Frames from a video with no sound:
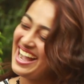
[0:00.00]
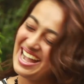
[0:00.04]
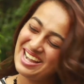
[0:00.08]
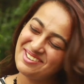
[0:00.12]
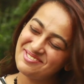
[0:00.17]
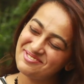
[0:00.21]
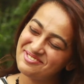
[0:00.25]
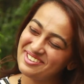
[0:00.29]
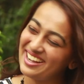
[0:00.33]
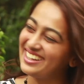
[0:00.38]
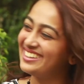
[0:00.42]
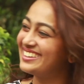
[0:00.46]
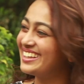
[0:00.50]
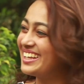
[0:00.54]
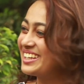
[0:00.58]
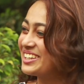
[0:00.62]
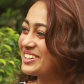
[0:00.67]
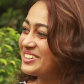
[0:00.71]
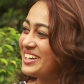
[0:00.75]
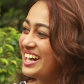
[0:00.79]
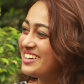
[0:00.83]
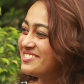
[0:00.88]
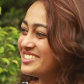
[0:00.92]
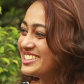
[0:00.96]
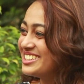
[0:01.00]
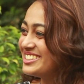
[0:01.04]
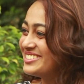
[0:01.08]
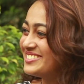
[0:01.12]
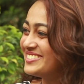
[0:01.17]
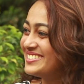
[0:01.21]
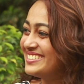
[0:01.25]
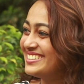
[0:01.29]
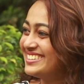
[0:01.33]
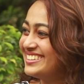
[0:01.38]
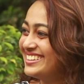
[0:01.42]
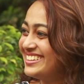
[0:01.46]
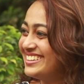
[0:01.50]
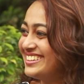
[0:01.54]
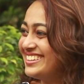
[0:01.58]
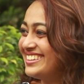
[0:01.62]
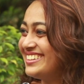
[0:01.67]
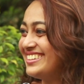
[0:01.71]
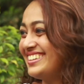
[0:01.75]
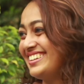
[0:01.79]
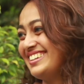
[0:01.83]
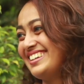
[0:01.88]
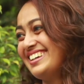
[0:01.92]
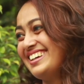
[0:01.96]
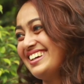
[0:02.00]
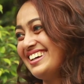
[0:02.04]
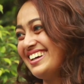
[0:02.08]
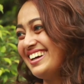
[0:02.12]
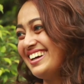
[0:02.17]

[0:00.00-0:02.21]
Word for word: I'm fine, thank you. How are you? Doing good.